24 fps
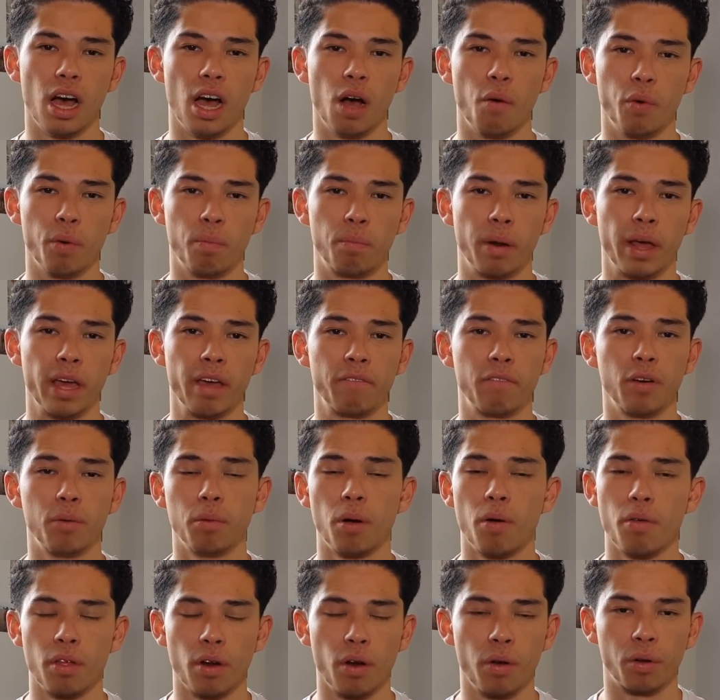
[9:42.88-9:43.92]
We'd play
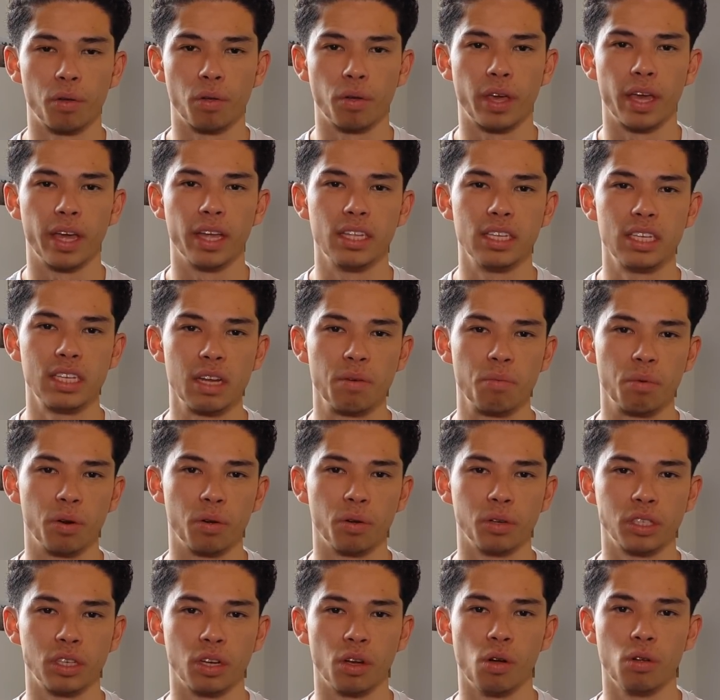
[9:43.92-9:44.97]
football with the local kids and would
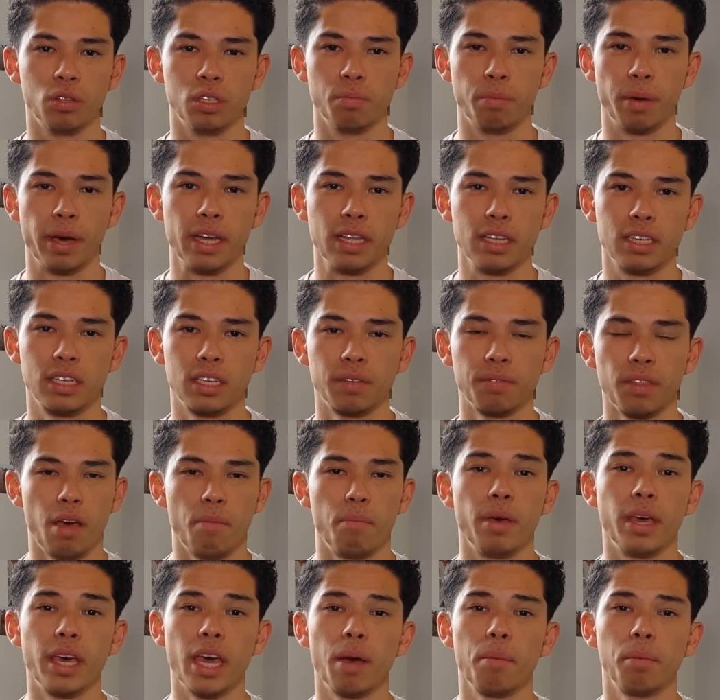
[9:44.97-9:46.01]
also hold debates.
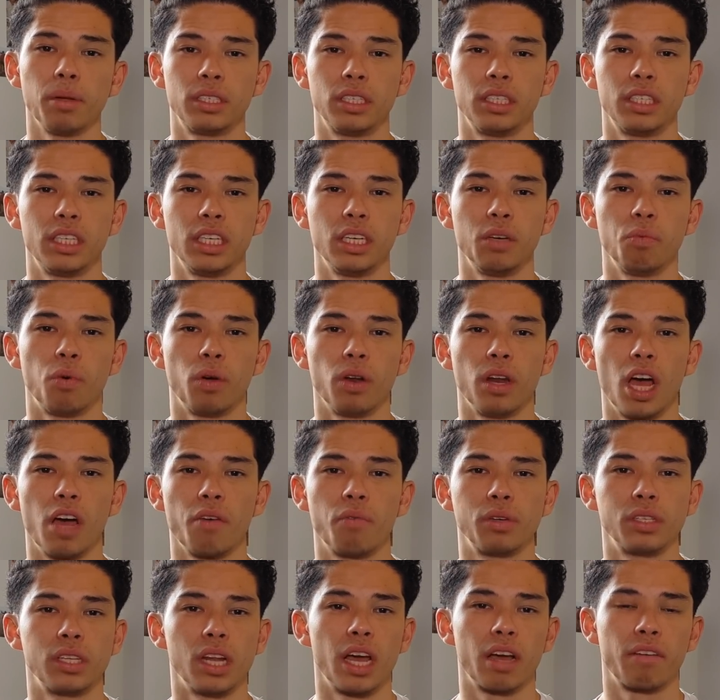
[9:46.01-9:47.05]
Being able to see what
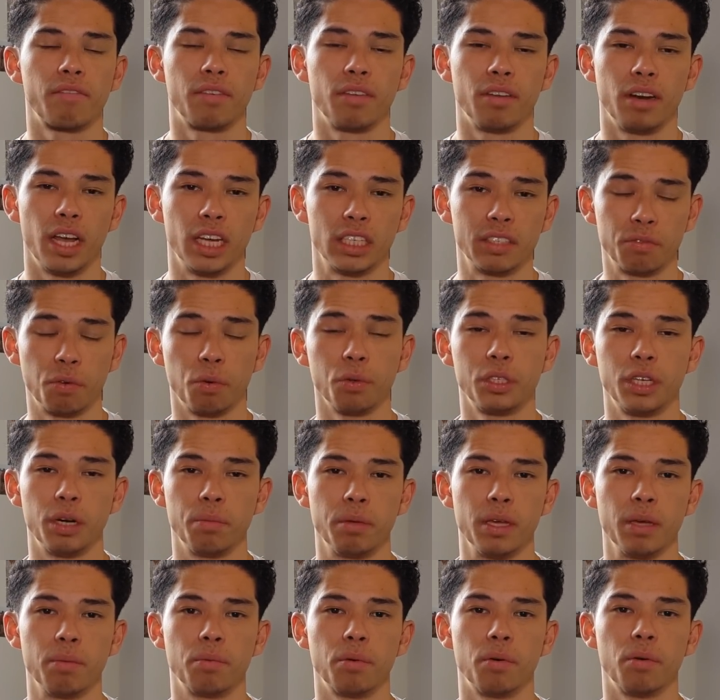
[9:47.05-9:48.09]
life was like for less fortunate
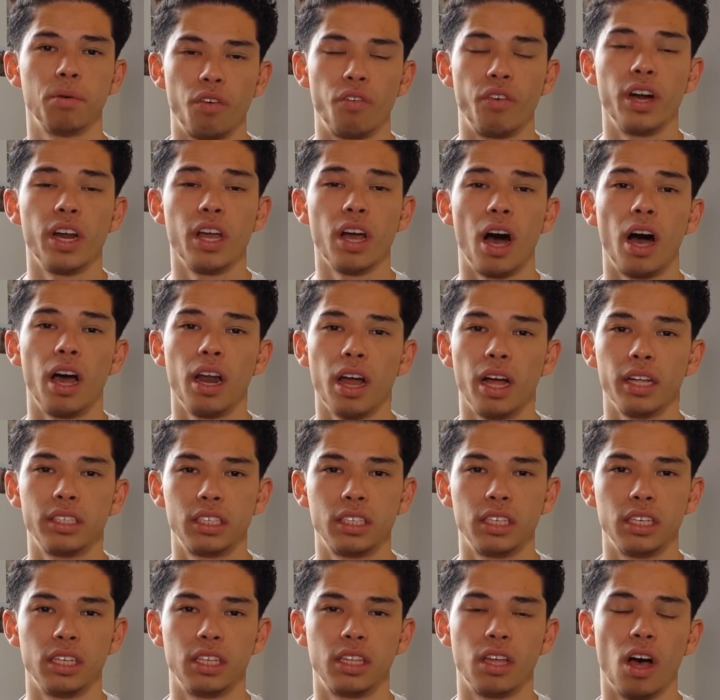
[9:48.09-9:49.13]
people really
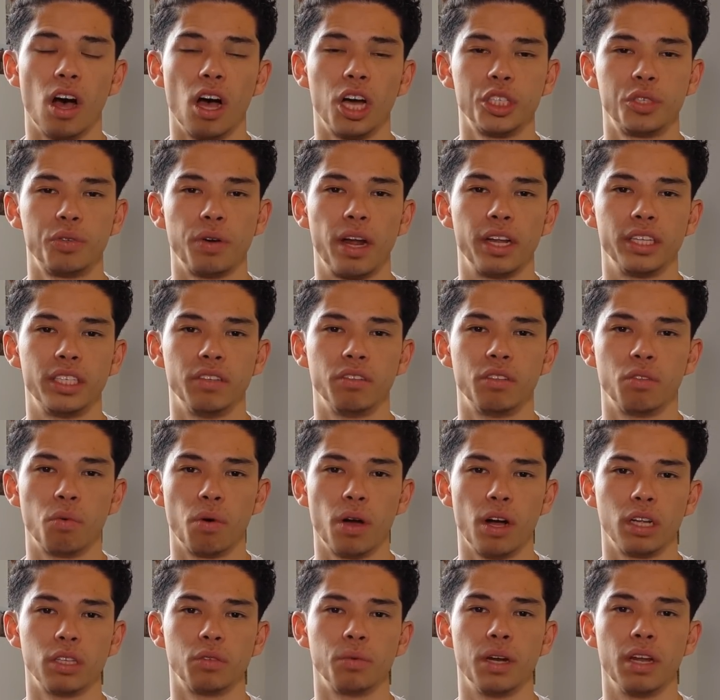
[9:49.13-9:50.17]
highlighted the harsh reality of the
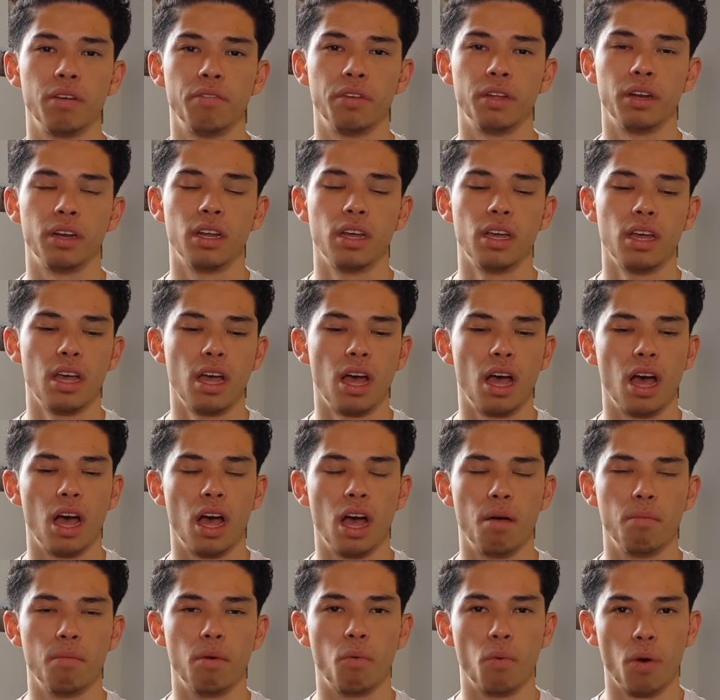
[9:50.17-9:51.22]
world we live in.
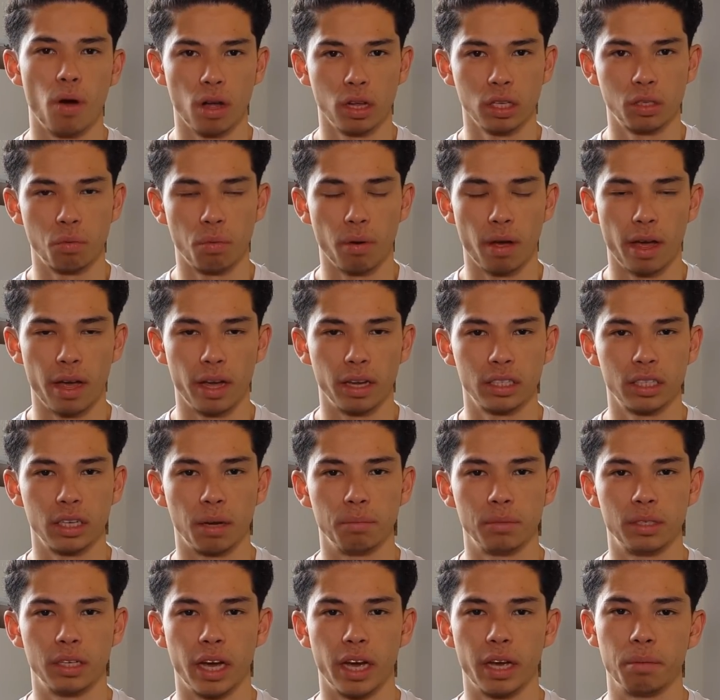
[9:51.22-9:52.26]
A world where
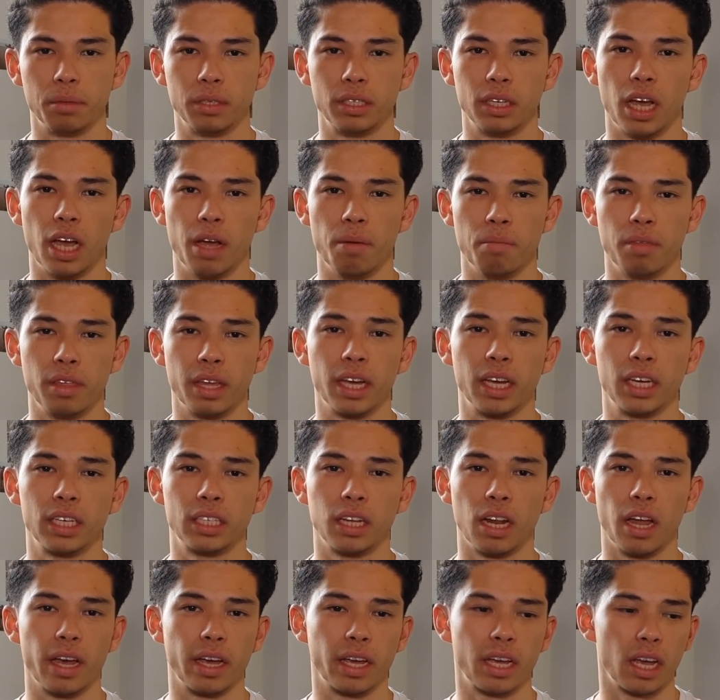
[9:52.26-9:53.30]
sometimes
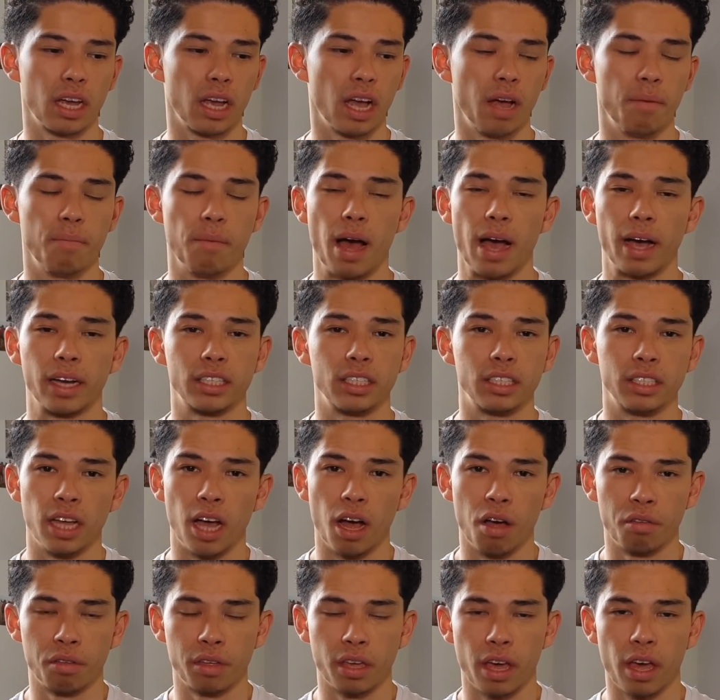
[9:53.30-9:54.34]
things like access to
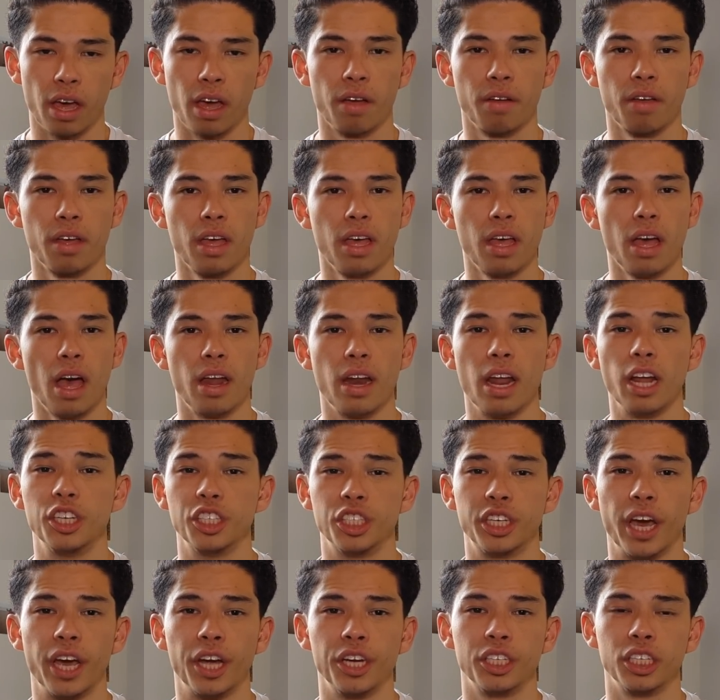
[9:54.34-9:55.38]
healthcare and
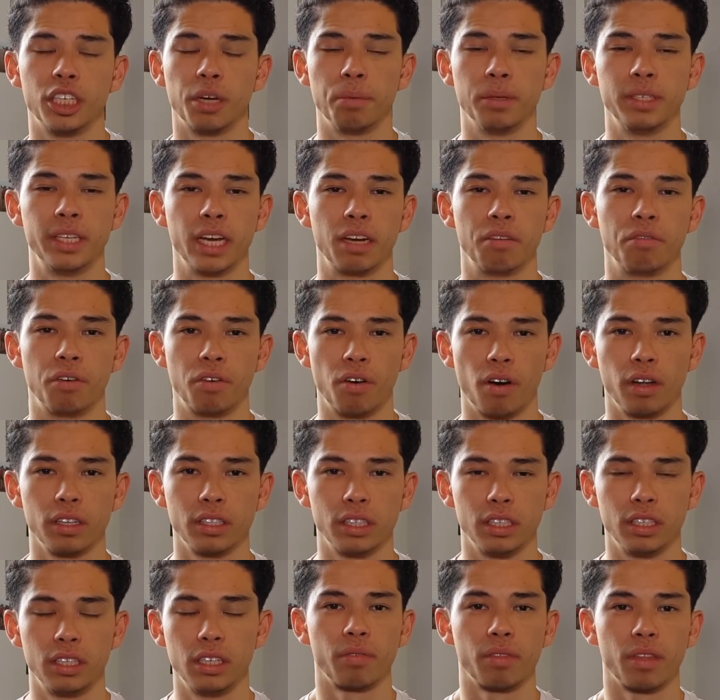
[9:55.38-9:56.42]
education can be taken for
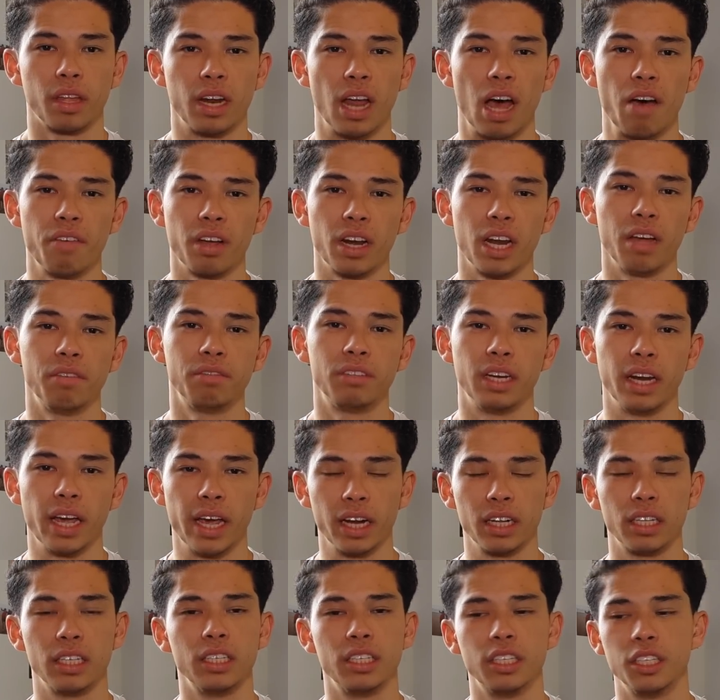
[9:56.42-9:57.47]
granted. And having lived in
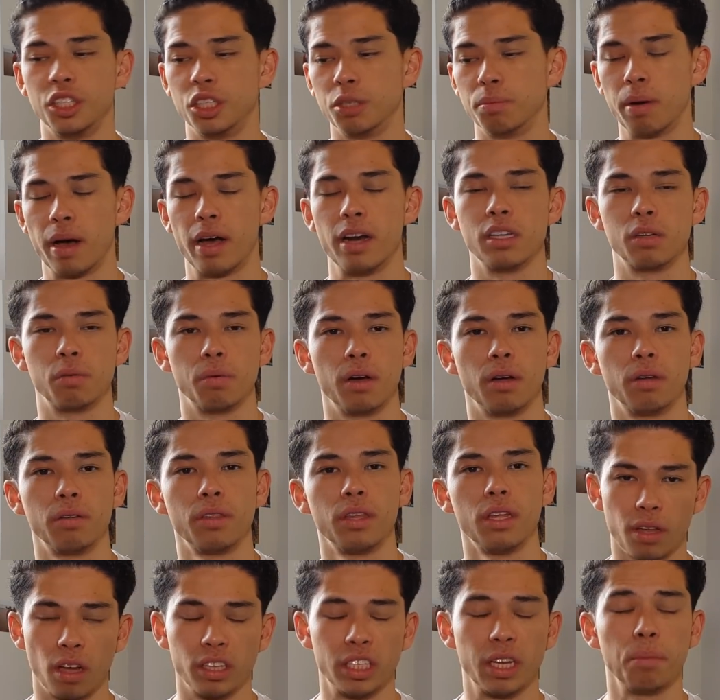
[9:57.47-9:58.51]
England and Japan as
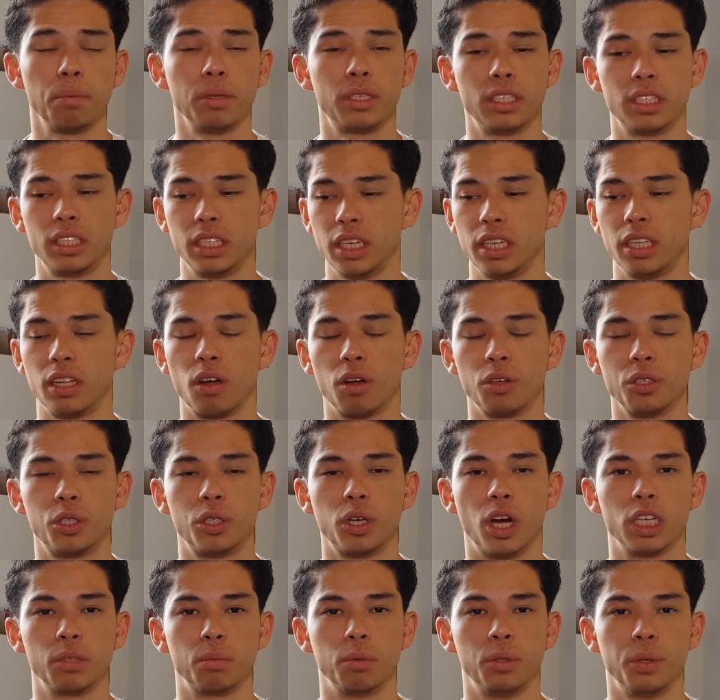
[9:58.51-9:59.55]
well, I was able to see the
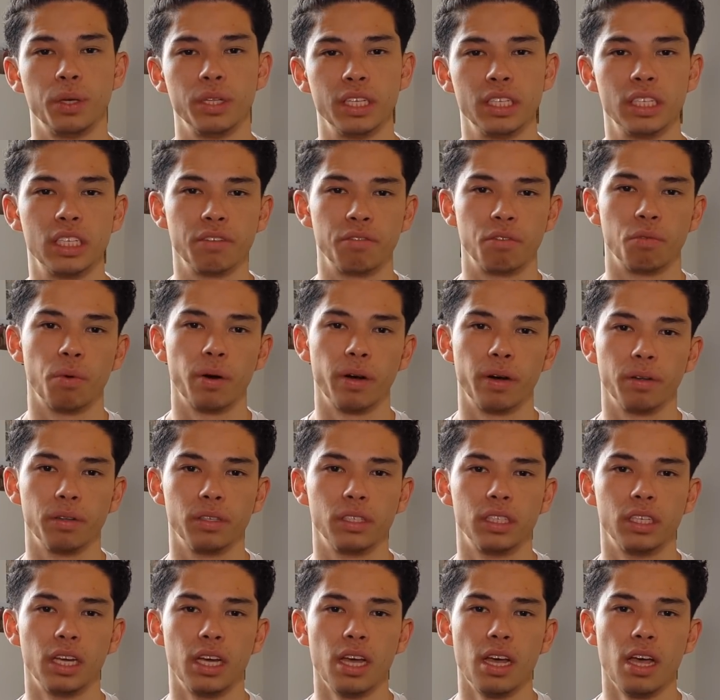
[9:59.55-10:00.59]
contrast between these different
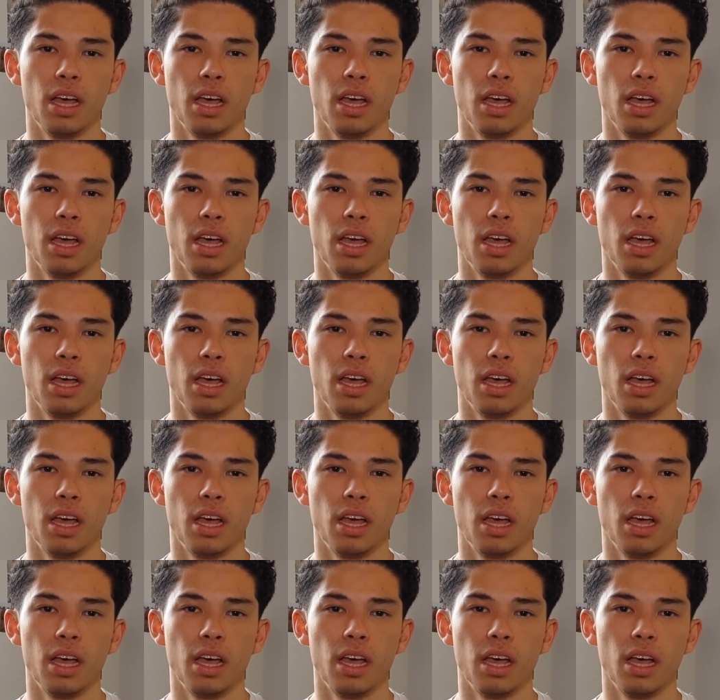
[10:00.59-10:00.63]
worlds.